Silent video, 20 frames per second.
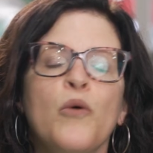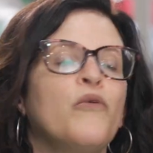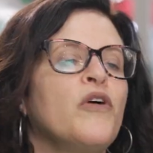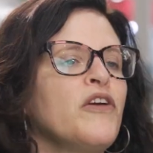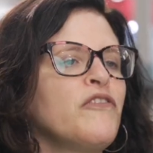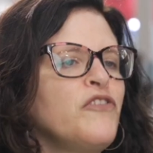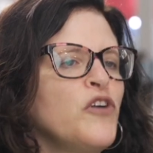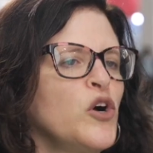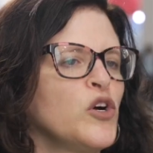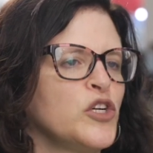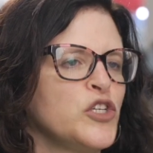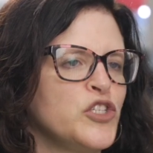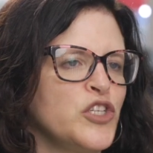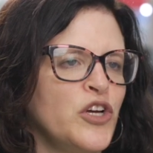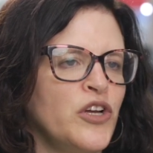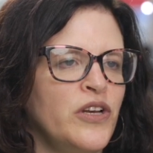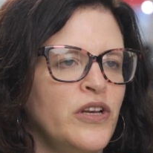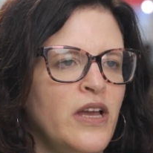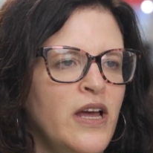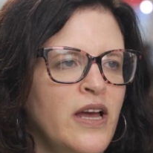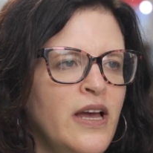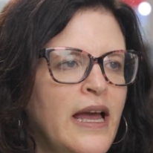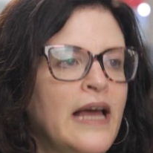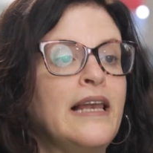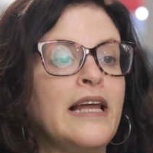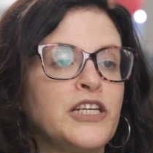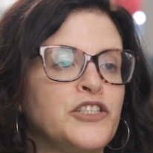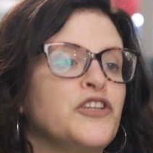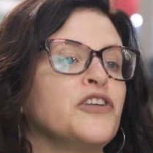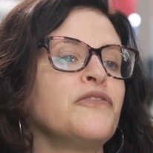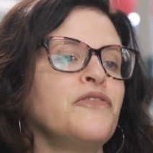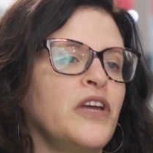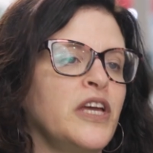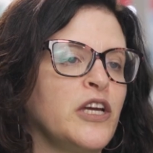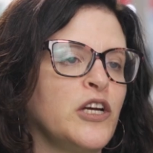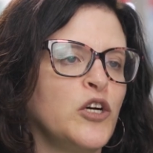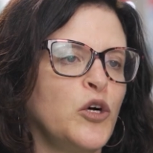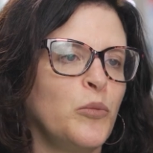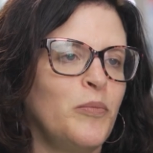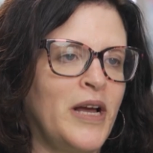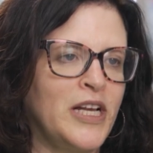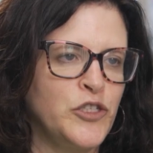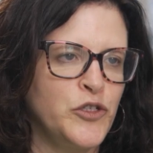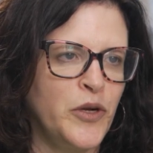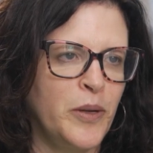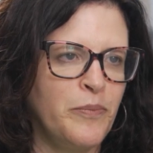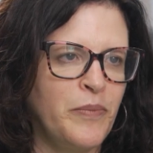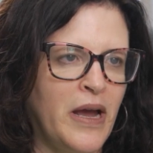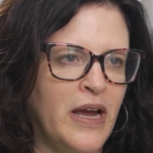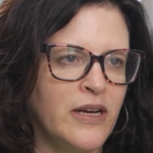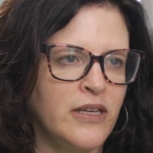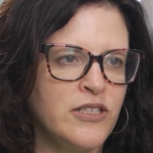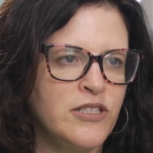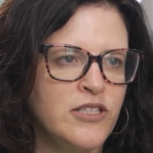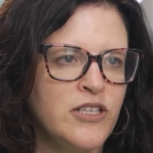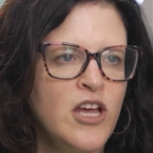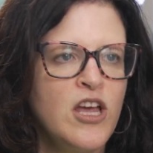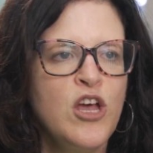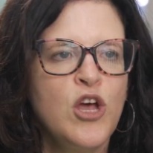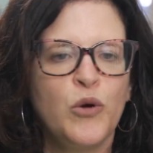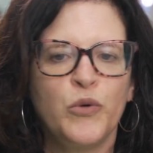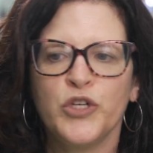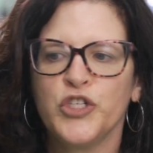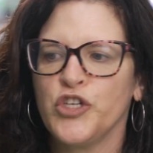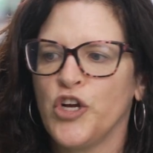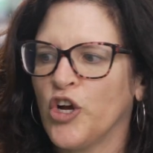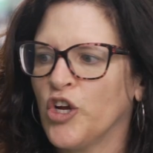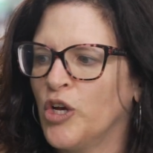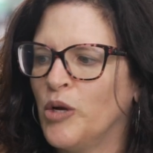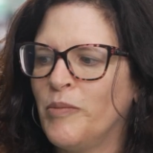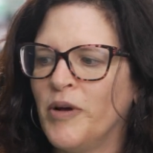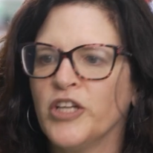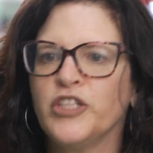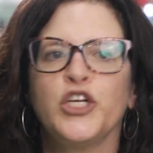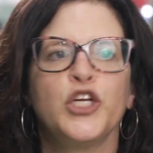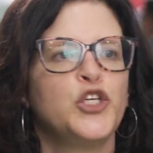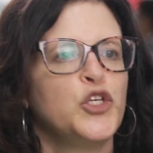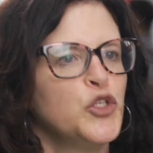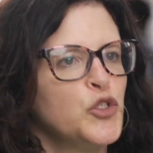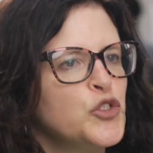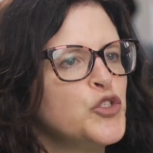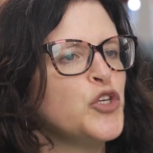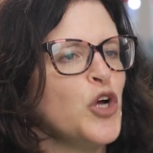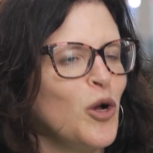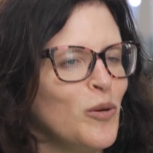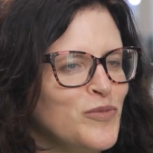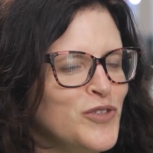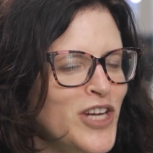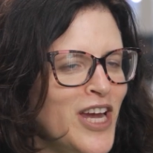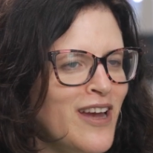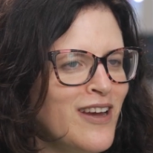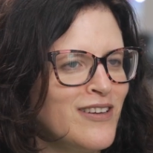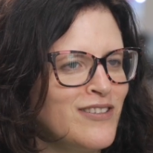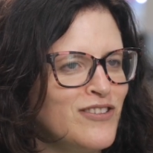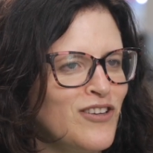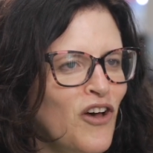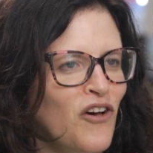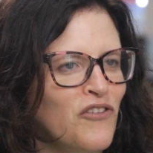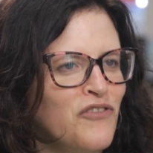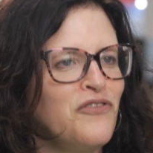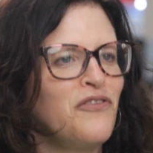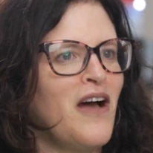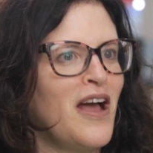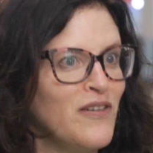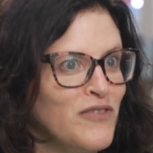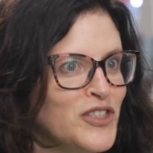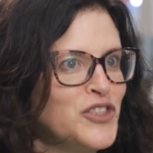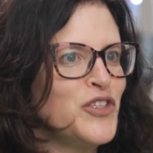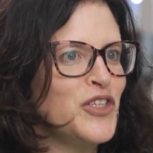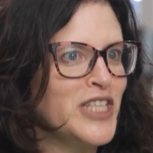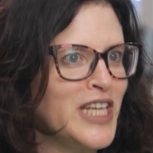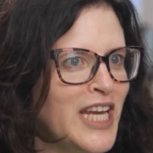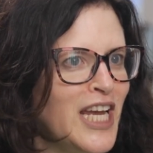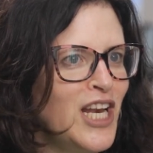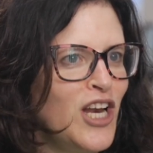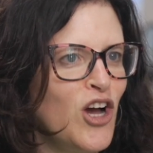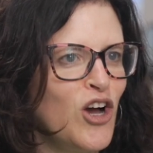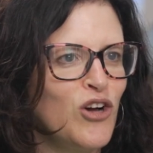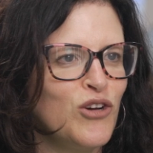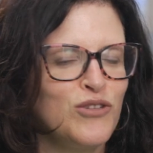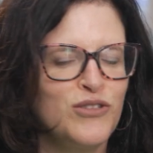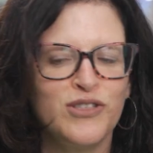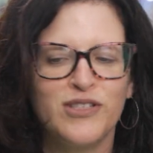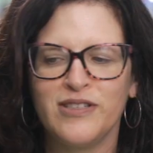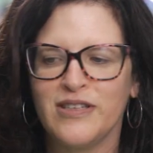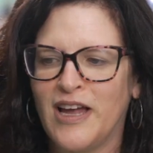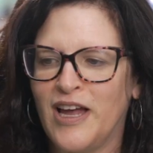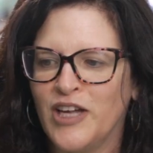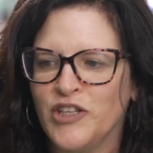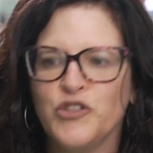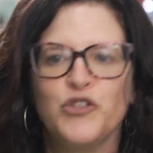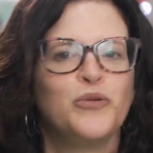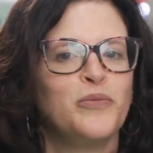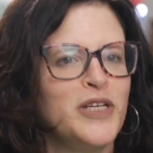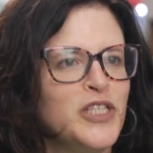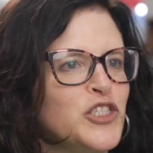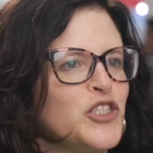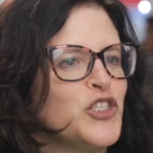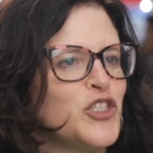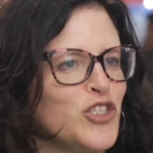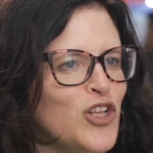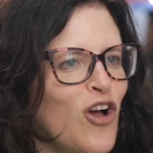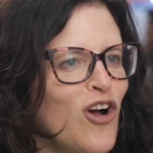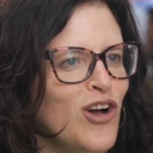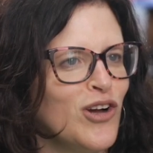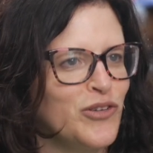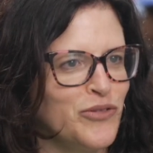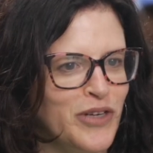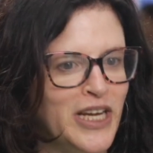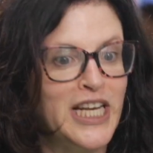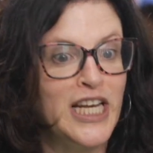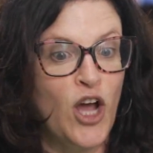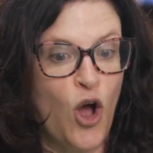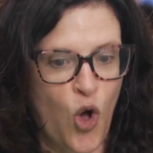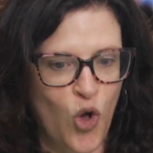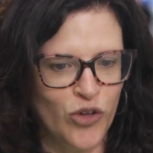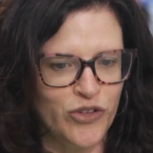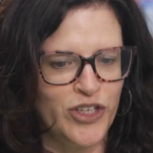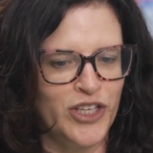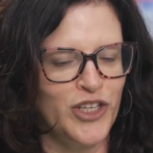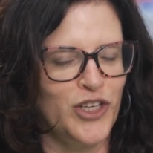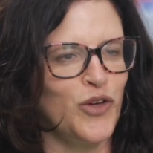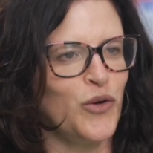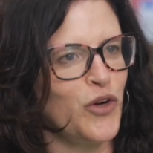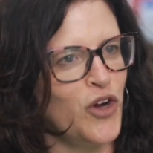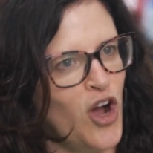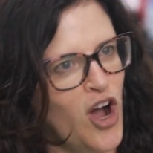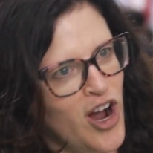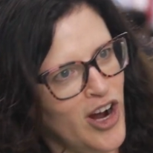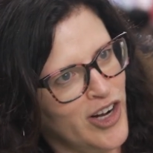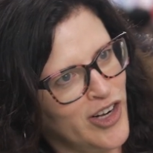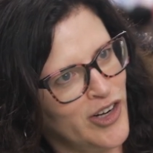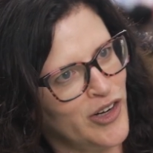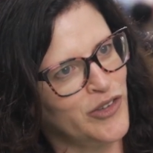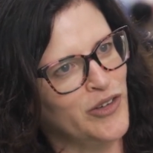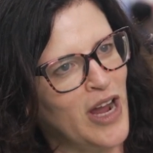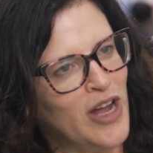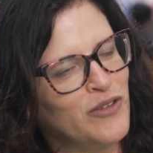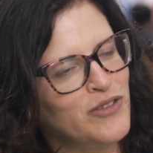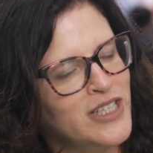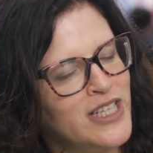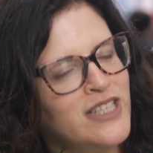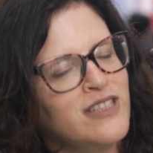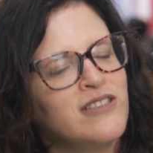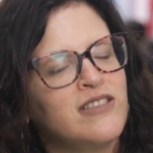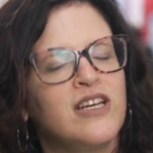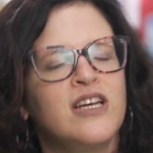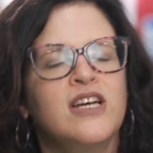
We focus on electric vehicle battery packs. We're talking about a huge object of 500 kilos, 2 meters long, really holding your car around it.